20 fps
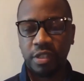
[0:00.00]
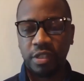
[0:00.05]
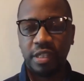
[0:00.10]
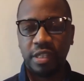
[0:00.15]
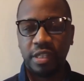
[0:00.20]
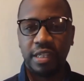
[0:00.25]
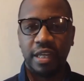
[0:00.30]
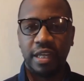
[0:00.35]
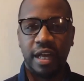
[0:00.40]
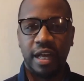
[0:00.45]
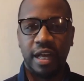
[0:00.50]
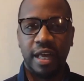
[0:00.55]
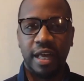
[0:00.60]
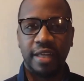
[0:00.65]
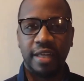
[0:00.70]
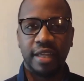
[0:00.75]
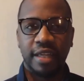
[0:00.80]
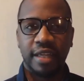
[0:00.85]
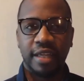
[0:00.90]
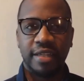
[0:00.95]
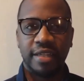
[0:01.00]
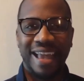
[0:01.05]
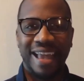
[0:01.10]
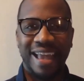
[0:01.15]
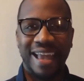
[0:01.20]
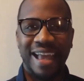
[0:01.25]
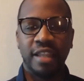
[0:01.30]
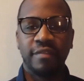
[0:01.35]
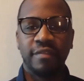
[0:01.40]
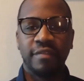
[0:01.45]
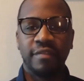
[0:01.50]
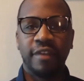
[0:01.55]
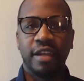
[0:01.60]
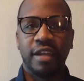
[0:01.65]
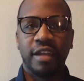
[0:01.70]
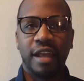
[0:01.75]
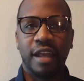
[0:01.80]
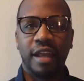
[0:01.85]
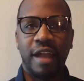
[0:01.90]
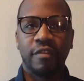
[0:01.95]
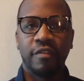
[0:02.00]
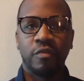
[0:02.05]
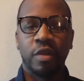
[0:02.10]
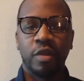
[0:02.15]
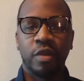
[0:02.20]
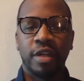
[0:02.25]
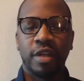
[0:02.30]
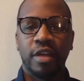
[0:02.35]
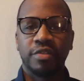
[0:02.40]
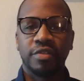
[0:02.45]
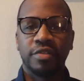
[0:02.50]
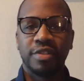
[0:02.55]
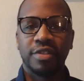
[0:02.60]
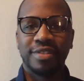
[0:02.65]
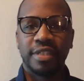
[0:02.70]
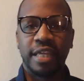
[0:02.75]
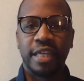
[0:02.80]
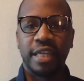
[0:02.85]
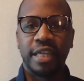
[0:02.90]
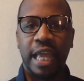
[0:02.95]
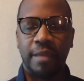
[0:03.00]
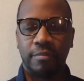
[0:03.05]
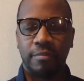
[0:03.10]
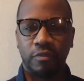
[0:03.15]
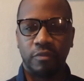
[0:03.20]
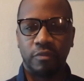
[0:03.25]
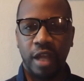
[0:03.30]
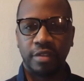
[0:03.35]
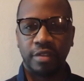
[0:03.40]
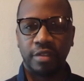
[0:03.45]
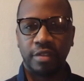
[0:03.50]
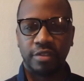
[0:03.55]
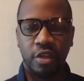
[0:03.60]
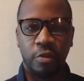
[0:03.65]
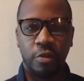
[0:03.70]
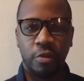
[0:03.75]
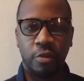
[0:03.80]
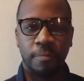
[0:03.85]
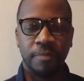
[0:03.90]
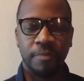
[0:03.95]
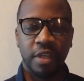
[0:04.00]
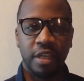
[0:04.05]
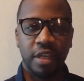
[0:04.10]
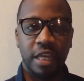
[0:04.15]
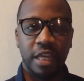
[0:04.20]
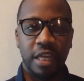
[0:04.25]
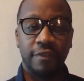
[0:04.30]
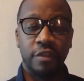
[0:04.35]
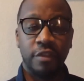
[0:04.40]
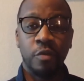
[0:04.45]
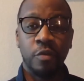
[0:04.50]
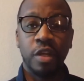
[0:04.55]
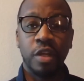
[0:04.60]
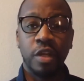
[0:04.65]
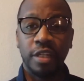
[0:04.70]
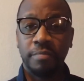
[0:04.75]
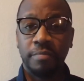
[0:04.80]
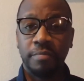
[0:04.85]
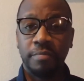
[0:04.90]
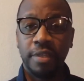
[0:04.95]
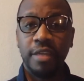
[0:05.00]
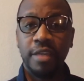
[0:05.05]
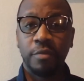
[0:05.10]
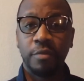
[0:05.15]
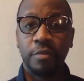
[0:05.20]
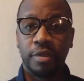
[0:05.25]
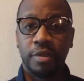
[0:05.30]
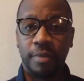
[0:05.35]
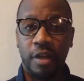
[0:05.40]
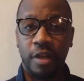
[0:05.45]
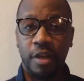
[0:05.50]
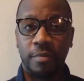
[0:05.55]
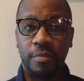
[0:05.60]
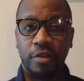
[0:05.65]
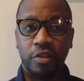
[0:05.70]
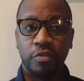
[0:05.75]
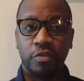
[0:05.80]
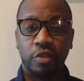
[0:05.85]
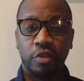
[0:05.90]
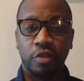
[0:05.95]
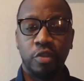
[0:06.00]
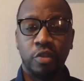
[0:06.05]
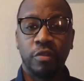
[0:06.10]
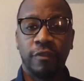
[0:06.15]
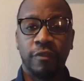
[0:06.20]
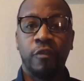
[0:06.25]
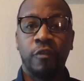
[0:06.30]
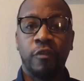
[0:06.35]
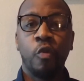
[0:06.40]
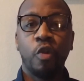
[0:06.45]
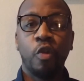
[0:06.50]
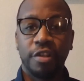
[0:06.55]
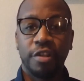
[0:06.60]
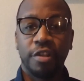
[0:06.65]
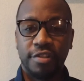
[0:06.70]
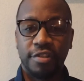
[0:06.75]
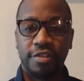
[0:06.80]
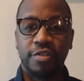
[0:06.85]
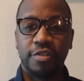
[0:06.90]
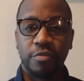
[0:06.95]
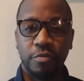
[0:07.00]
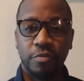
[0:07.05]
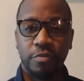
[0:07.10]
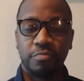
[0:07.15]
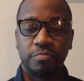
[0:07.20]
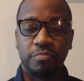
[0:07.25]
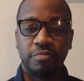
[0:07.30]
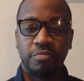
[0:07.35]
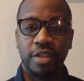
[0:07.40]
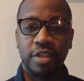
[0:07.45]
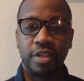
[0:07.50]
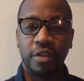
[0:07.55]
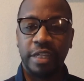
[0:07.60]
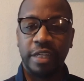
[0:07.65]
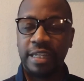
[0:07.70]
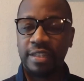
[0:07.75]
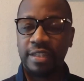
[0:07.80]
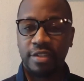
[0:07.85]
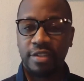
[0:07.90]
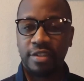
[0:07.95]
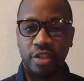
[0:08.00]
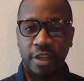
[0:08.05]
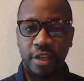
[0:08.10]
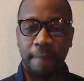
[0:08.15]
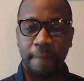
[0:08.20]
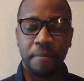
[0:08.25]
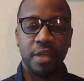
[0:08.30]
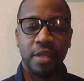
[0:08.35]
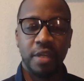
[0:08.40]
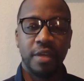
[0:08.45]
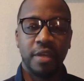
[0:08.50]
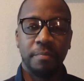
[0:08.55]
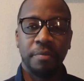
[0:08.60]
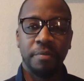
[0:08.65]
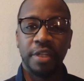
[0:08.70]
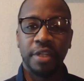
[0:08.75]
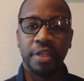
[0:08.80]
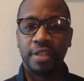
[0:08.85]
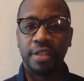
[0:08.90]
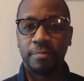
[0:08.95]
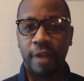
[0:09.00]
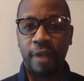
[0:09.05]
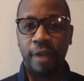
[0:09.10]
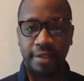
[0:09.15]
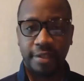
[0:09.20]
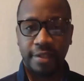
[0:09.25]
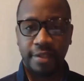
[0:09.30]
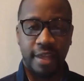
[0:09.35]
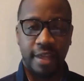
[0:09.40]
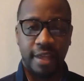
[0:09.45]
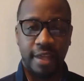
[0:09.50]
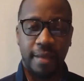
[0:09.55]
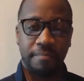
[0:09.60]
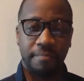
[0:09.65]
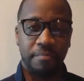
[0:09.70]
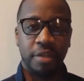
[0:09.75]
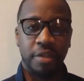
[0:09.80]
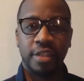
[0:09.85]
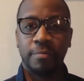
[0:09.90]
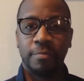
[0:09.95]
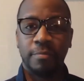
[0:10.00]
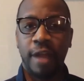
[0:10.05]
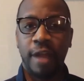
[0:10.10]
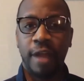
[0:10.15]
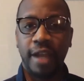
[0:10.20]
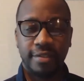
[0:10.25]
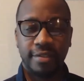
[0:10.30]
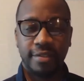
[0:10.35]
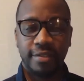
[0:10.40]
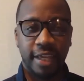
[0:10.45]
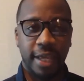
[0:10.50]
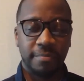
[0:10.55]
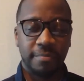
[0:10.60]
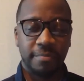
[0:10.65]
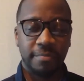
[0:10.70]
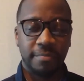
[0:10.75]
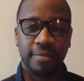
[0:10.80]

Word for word: uh, has has elevated everyone else's game, right? So if you want to compete with Belmo, you you're forced to you know get in the gym put in the practice time, put in the practice games,